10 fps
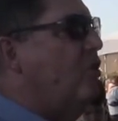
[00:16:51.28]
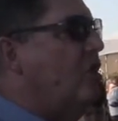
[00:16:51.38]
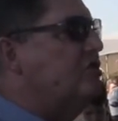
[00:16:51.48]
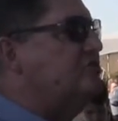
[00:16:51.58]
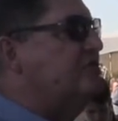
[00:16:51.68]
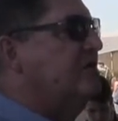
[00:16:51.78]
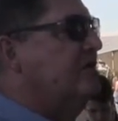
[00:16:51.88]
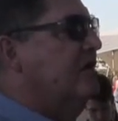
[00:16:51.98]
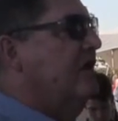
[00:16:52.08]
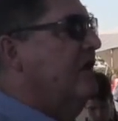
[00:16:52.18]
worse
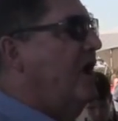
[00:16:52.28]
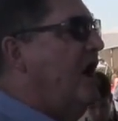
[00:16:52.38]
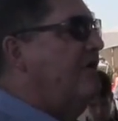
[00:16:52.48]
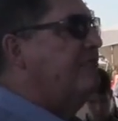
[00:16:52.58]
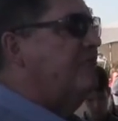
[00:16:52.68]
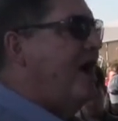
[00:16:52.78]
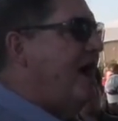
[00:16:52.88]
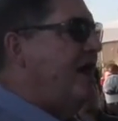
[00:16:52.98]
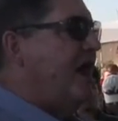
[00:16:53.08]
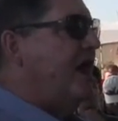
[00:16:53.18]
on
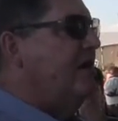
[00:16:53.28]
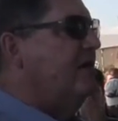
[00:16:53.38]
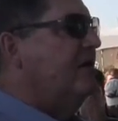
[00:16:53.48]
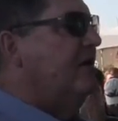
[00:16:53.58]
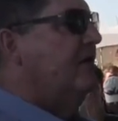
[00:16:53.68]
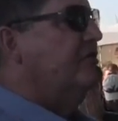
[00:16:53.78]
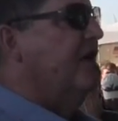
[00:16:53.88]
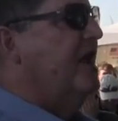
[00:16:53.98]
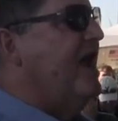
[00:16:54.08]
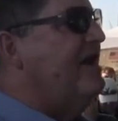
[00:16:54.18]
Friday
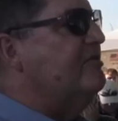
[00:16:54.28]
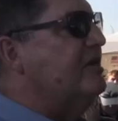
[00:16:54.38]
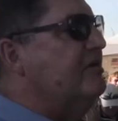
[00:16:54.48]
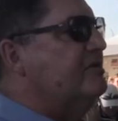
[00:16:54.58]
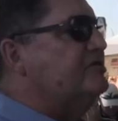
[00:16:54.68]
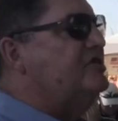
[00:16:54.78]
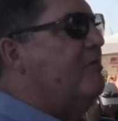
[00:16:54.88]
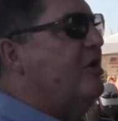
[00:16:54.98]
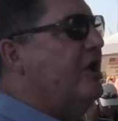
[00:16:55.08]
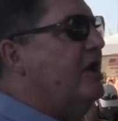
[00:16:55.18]
than having
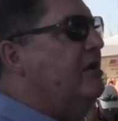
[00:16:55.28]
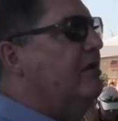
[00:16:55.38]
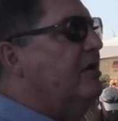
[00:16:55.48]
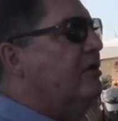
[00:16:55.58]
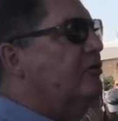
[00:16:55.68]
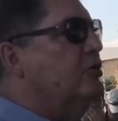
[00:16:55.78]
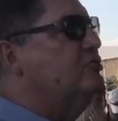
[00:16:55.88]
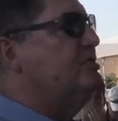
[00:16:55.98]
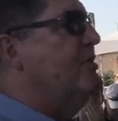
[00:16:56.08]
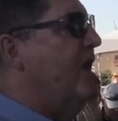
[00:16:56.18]
somebody
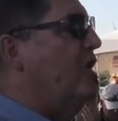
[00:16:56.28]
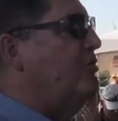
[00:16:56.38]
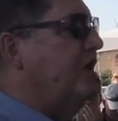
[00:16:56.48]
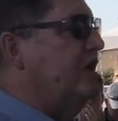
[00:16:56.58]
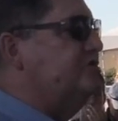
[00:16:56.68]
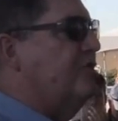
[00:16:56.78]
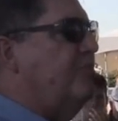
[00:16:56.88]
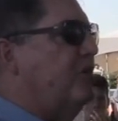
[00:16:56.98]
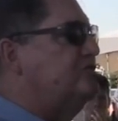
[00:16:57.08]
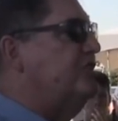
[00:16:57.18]
lose a medal because their
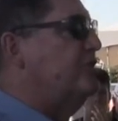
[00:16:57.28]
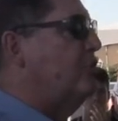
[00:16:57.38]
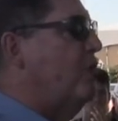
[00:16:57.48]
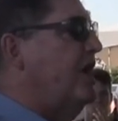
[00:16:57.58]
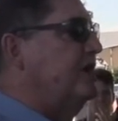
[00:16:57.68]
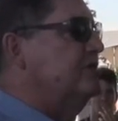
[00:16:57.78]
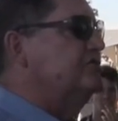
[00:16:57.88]
boat's underweight.